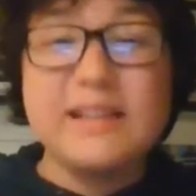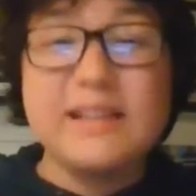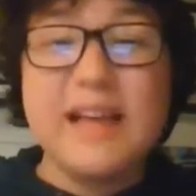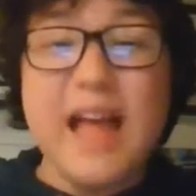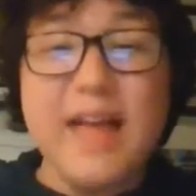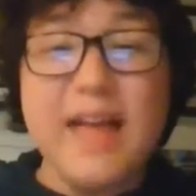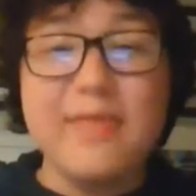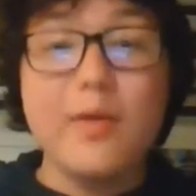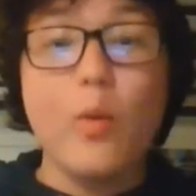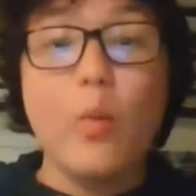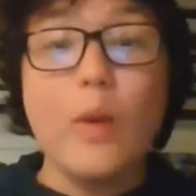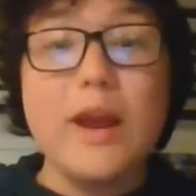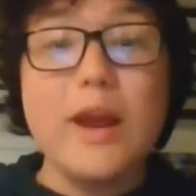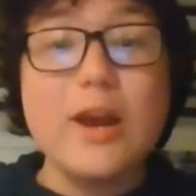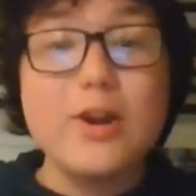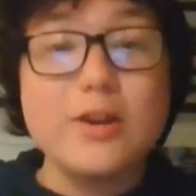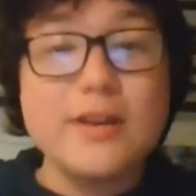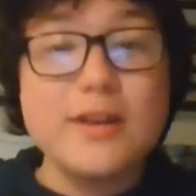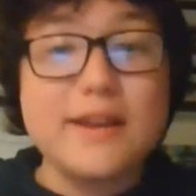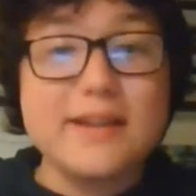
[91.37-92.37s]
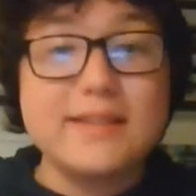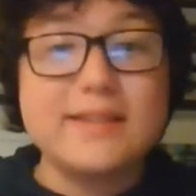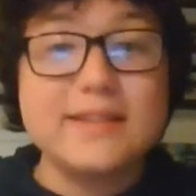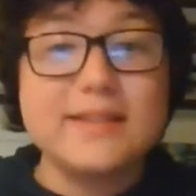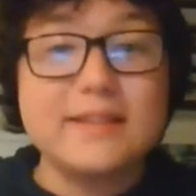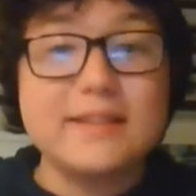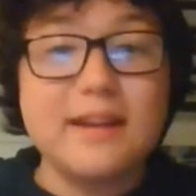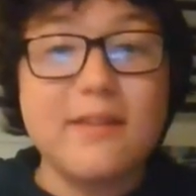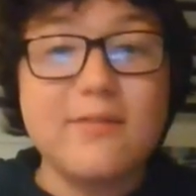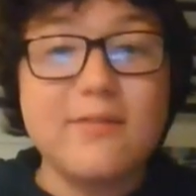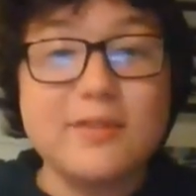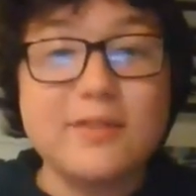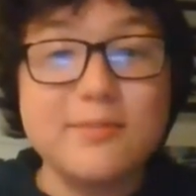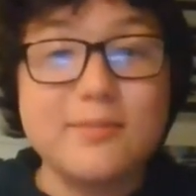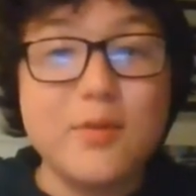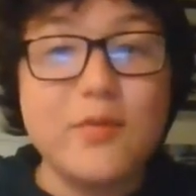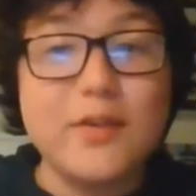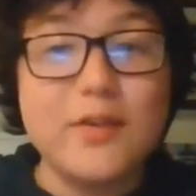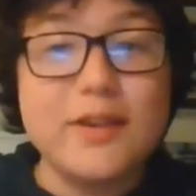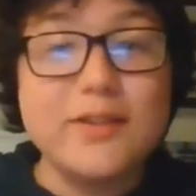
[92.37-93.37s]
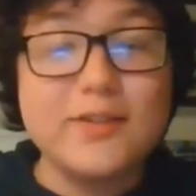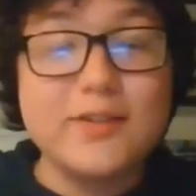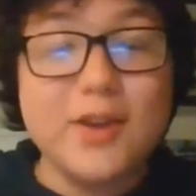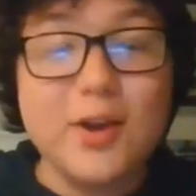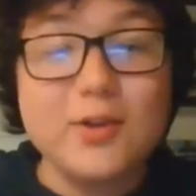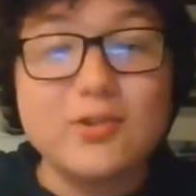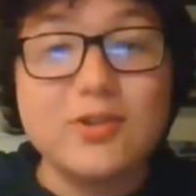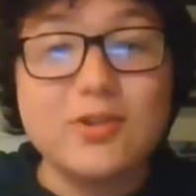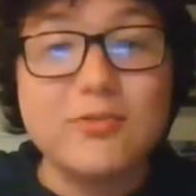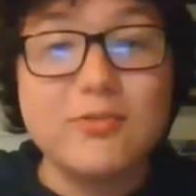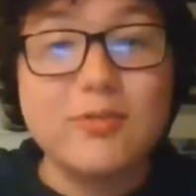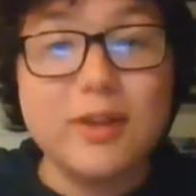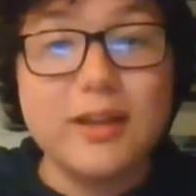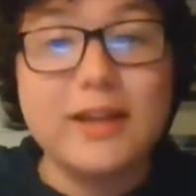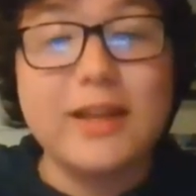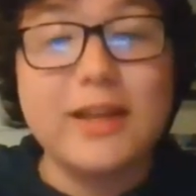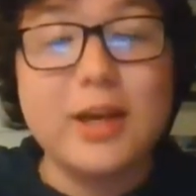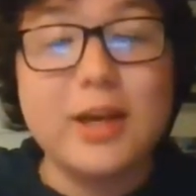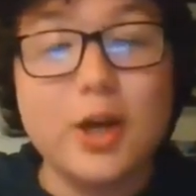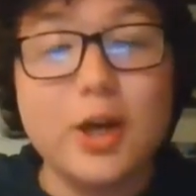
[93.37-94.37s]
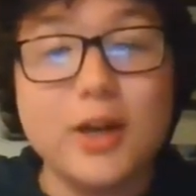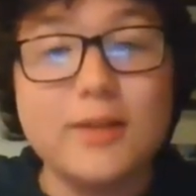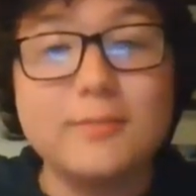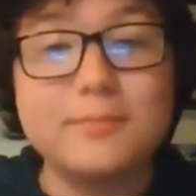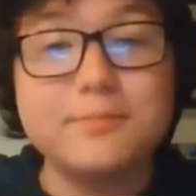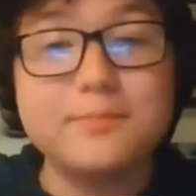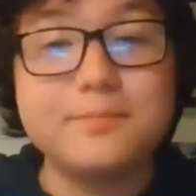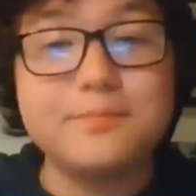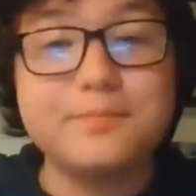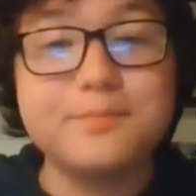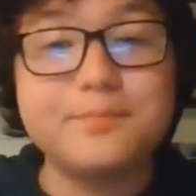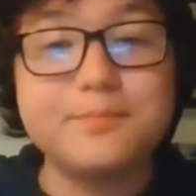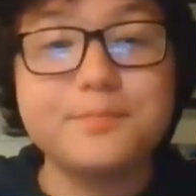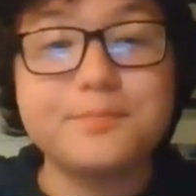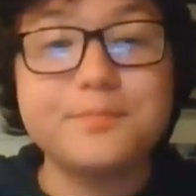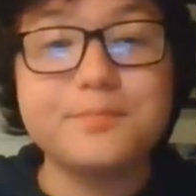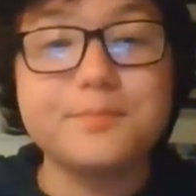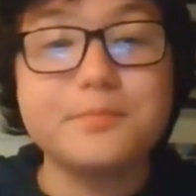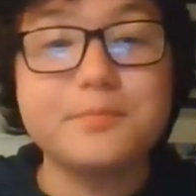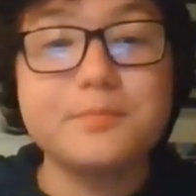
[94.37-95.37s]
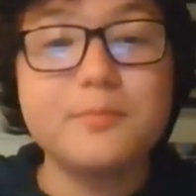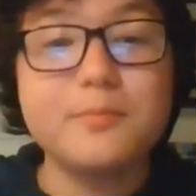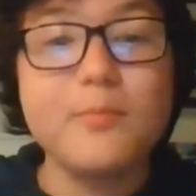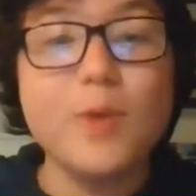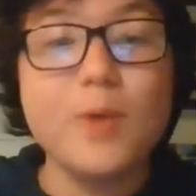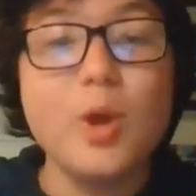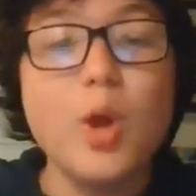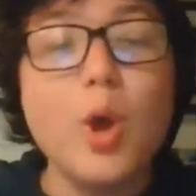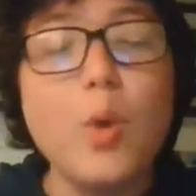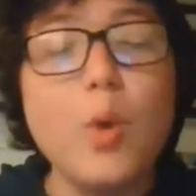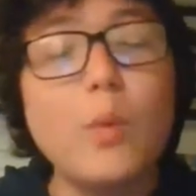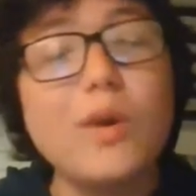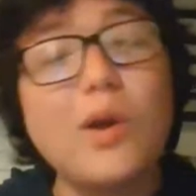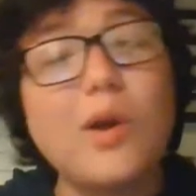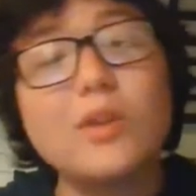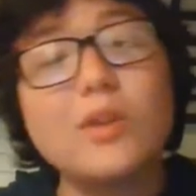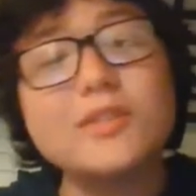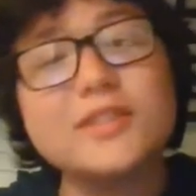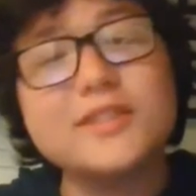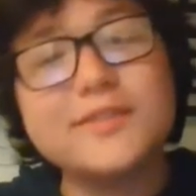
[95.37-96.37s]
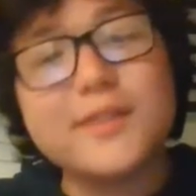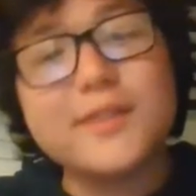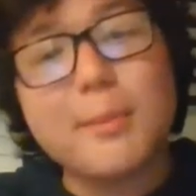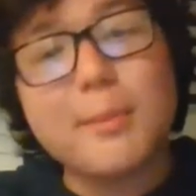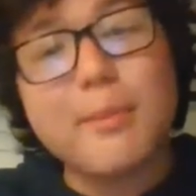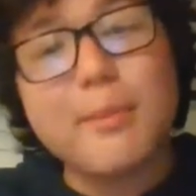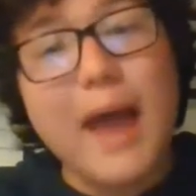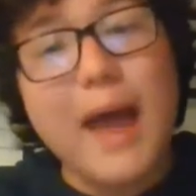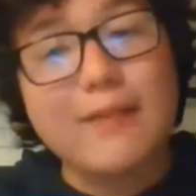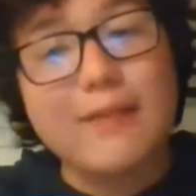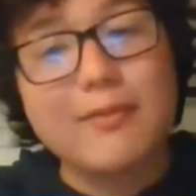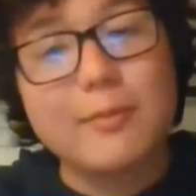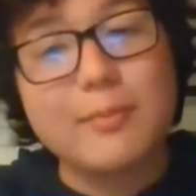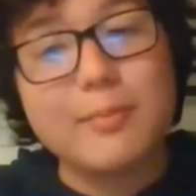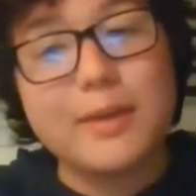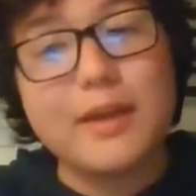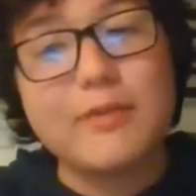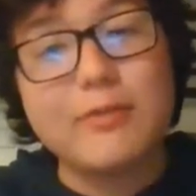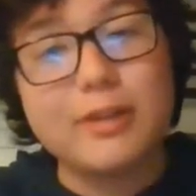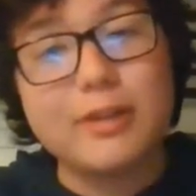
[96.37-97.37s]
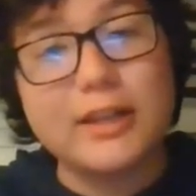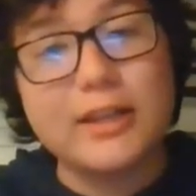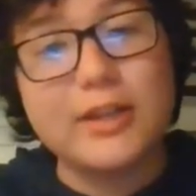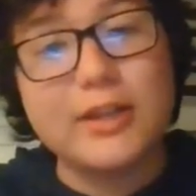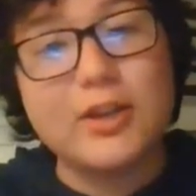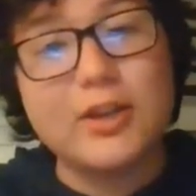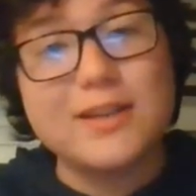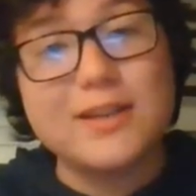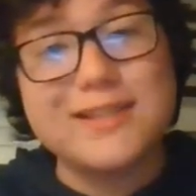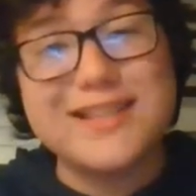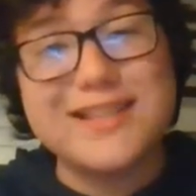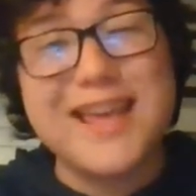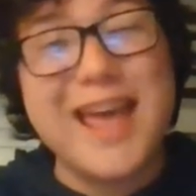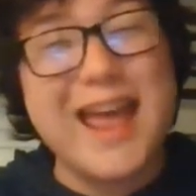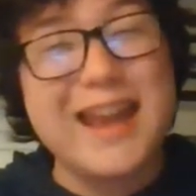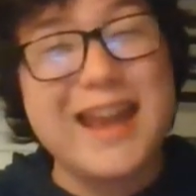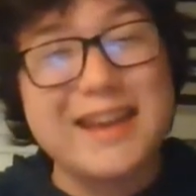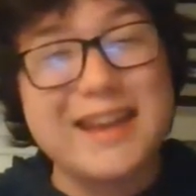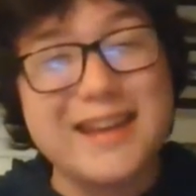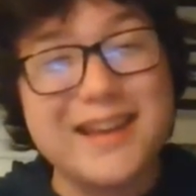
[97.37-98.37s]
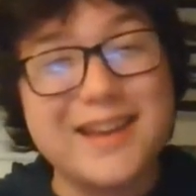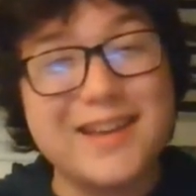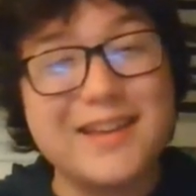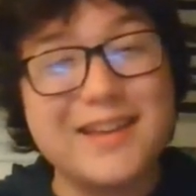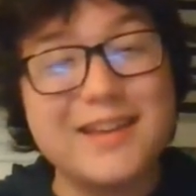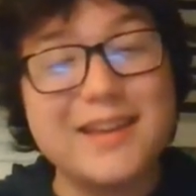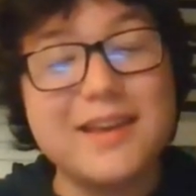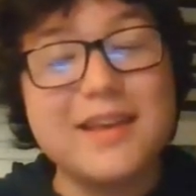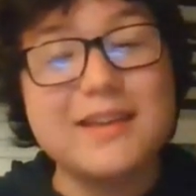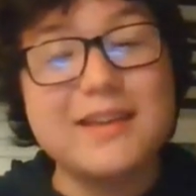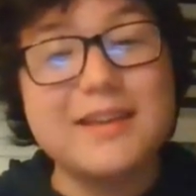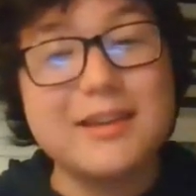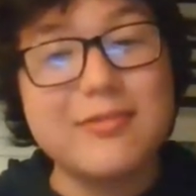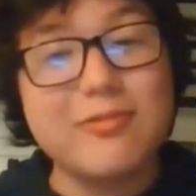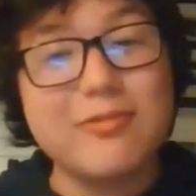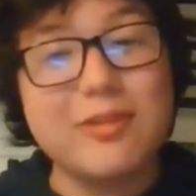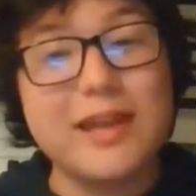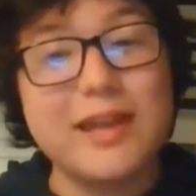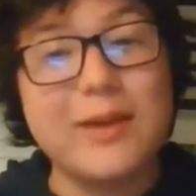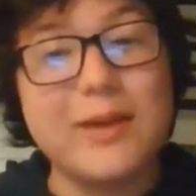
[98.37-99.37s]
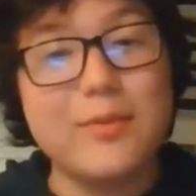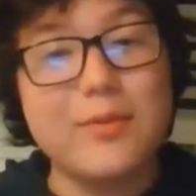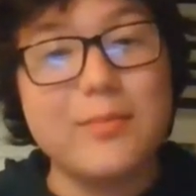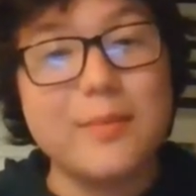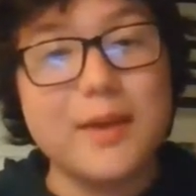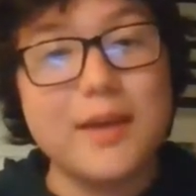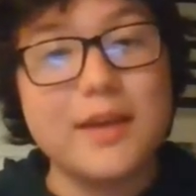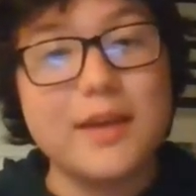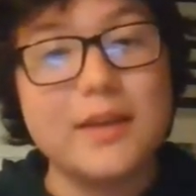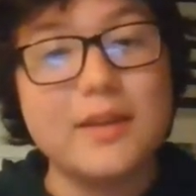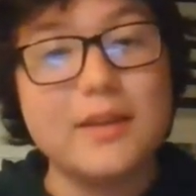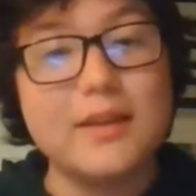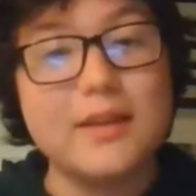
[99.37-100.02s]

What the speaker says: And the weirdness of this movie is also really good. What holds this film back from being really good is the ending. Didn't really hit with me.